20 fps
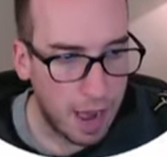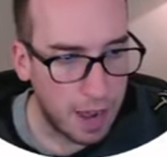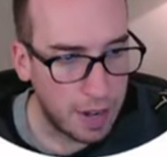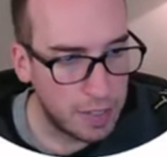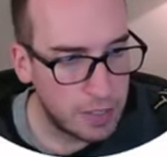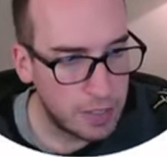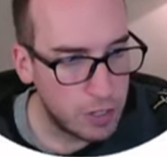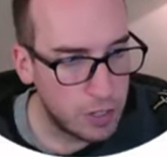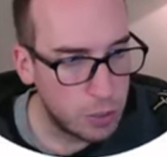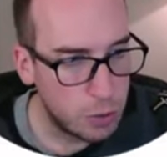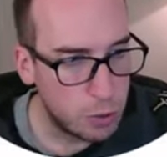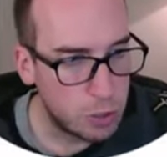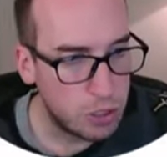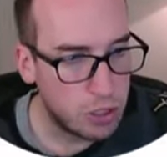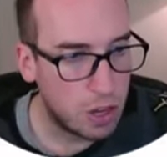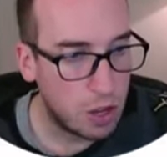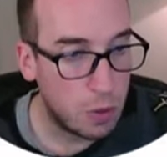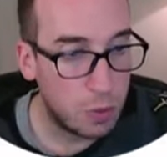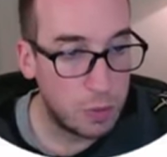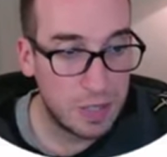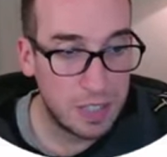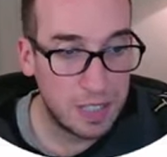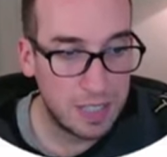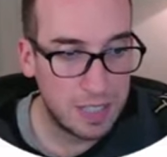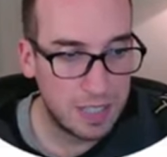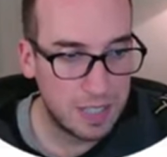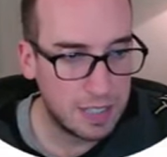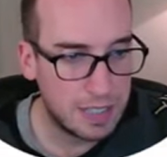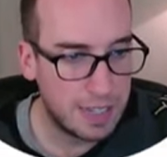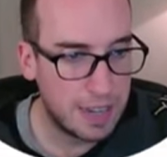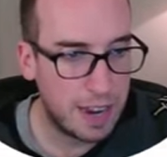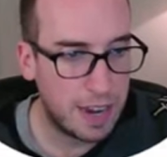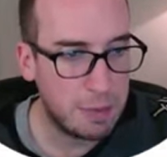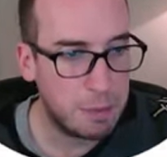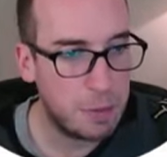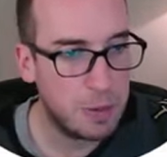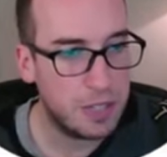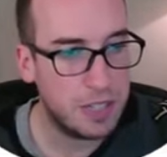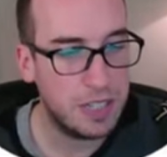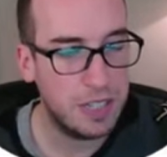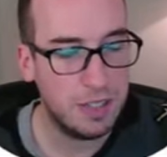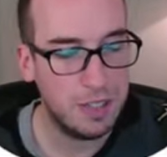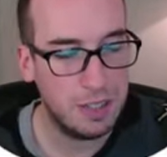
Uh, institutions own 69%